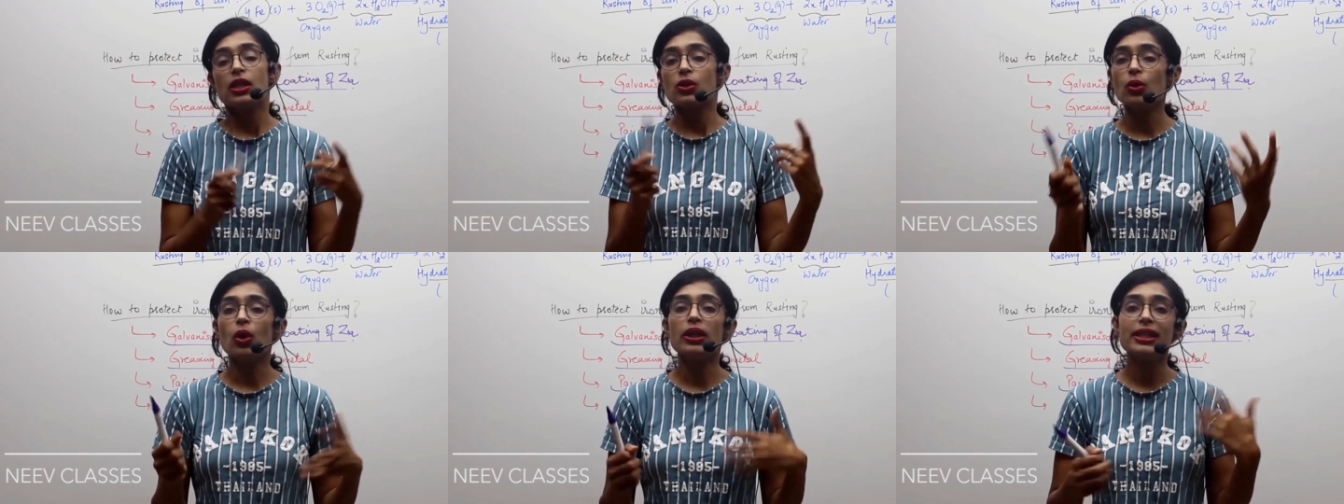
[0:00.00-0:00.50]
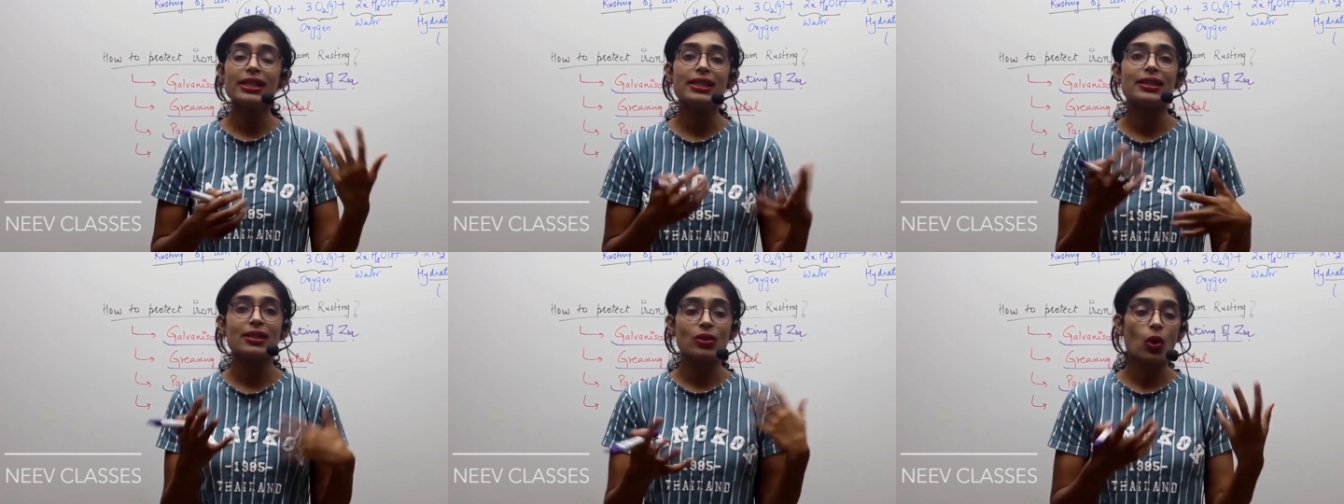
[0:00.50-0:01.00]
So all
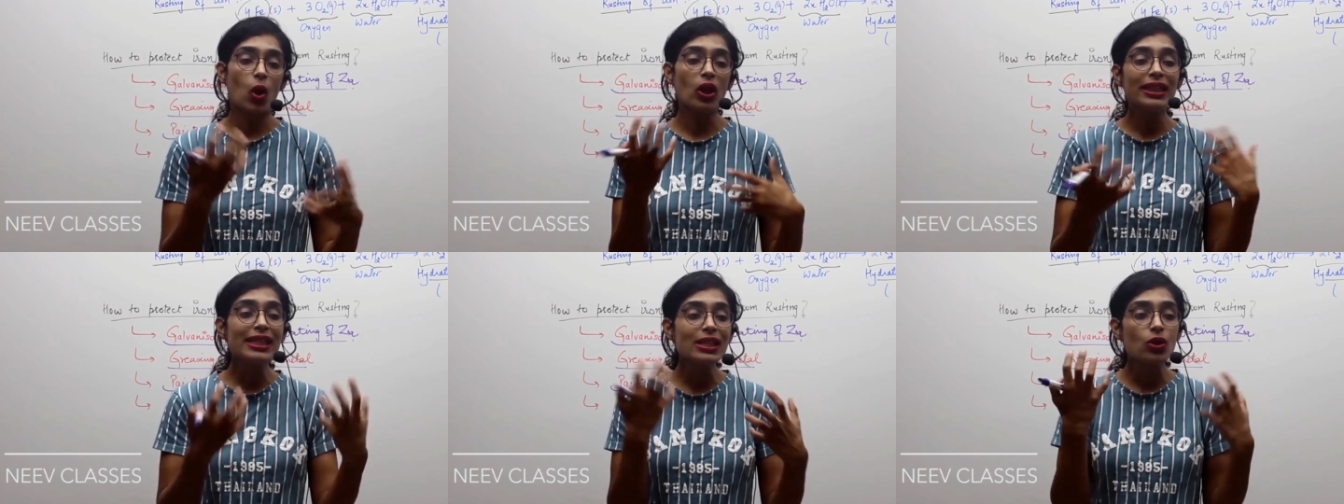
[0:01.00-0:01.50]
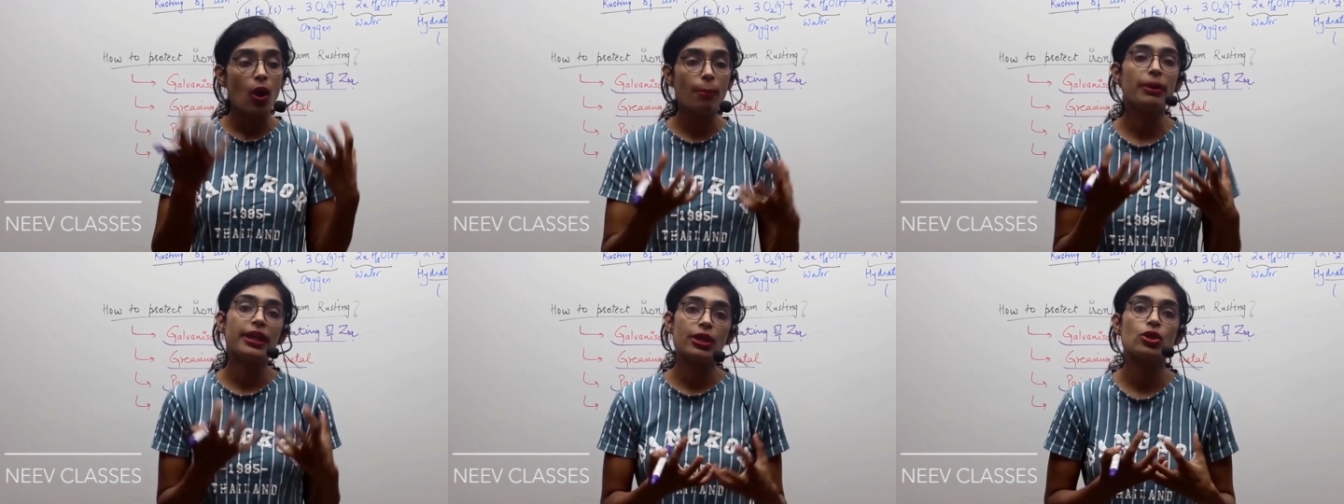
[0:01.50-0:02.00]
these
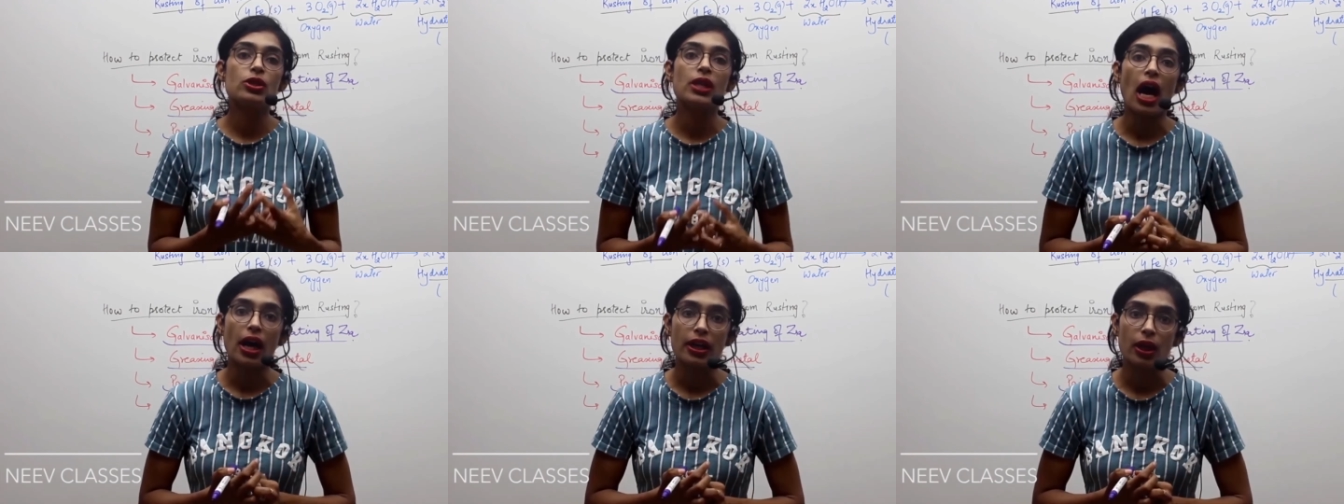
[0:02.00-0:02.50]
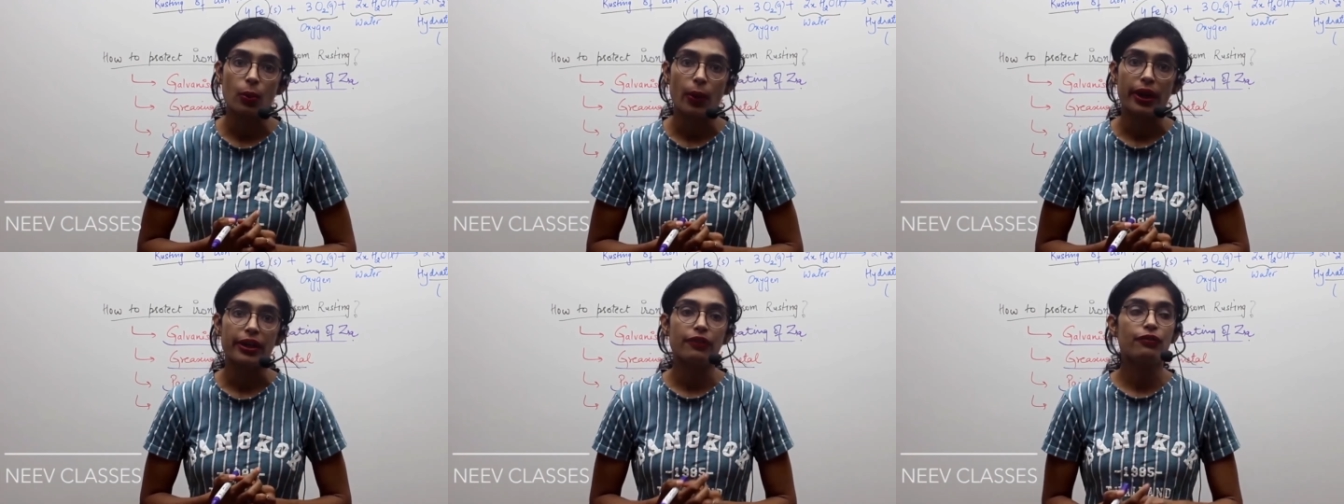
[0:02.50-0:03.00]
combinations are
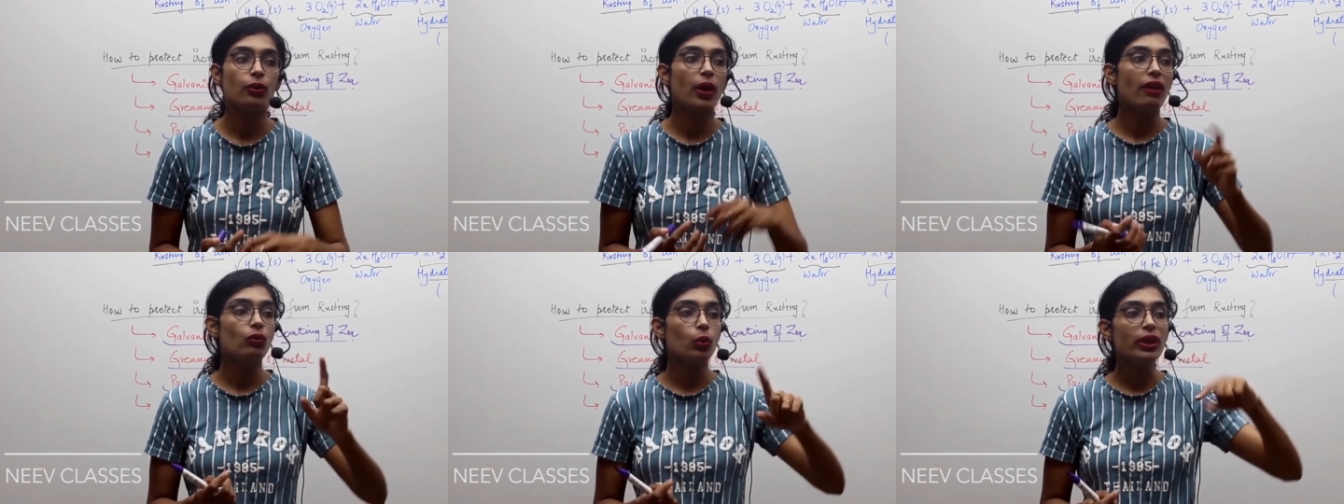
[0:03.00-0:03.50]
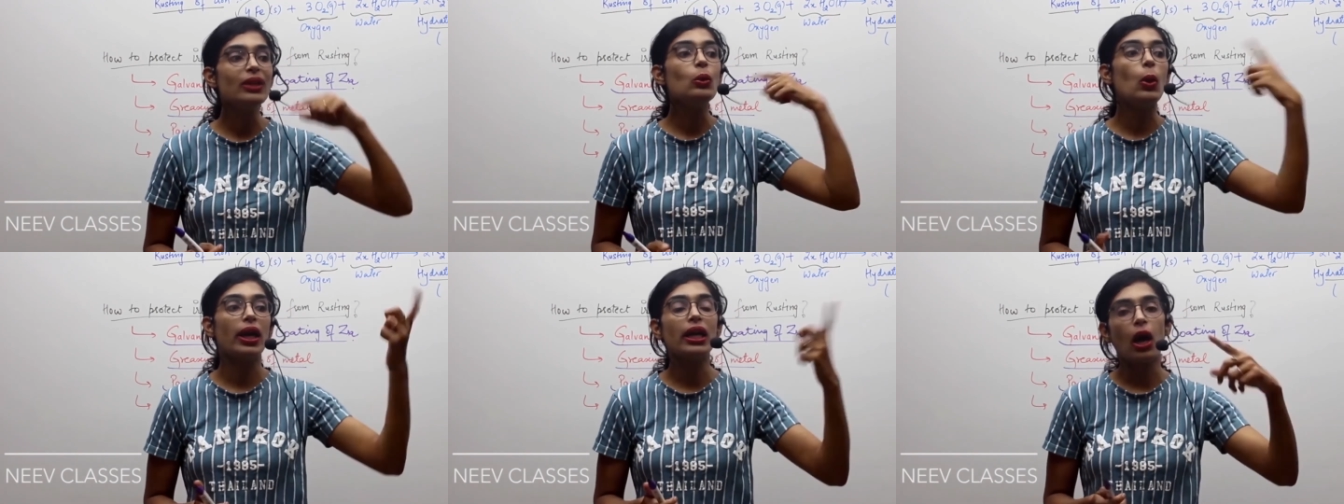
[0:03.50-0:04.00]
required. If you have only
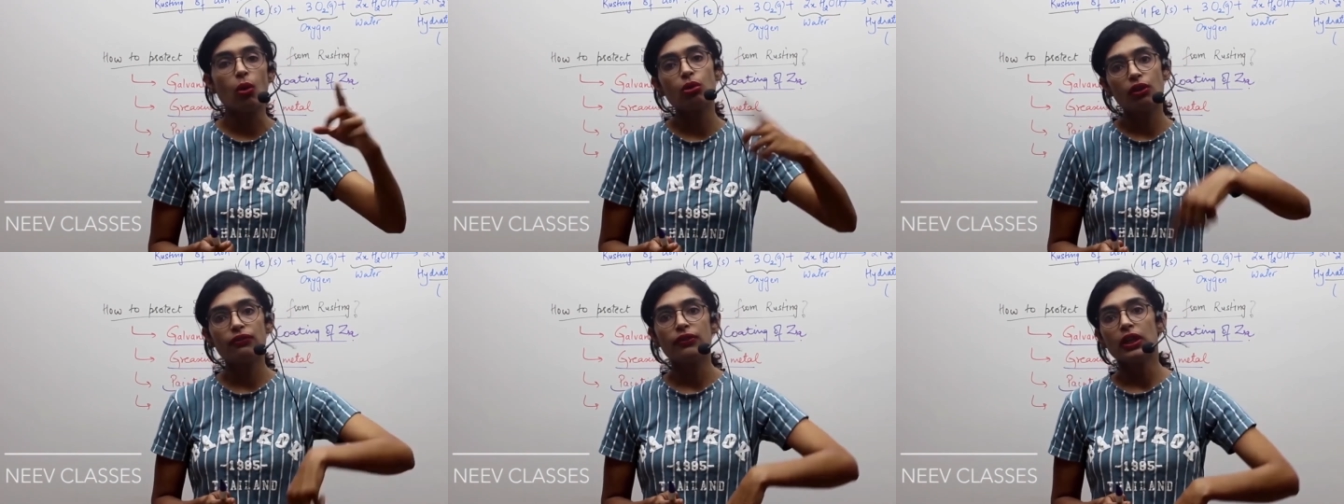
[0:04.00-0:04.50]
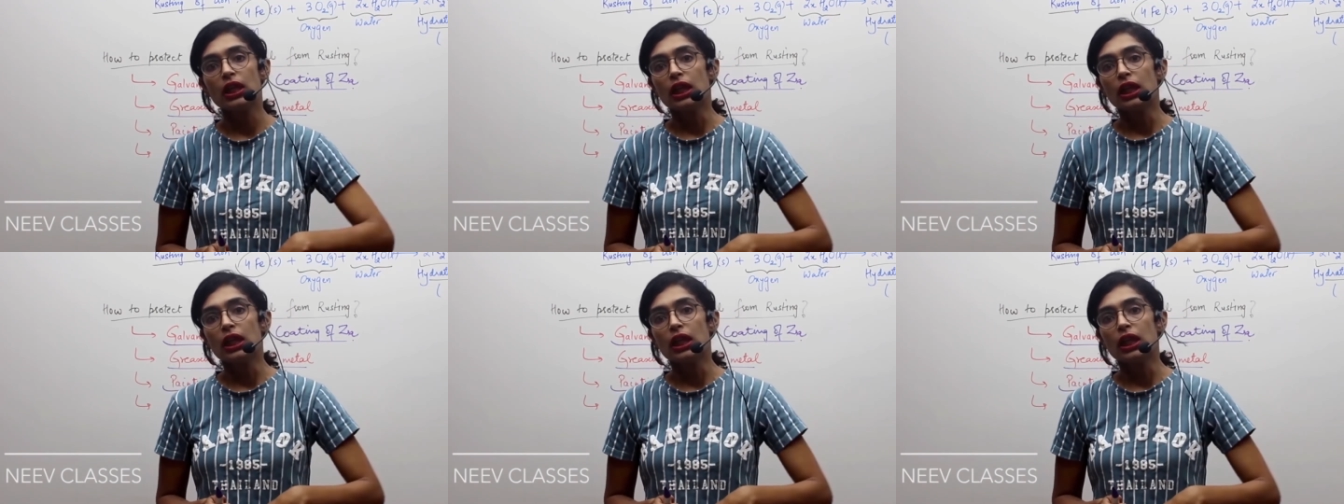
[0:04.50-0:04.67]
one out of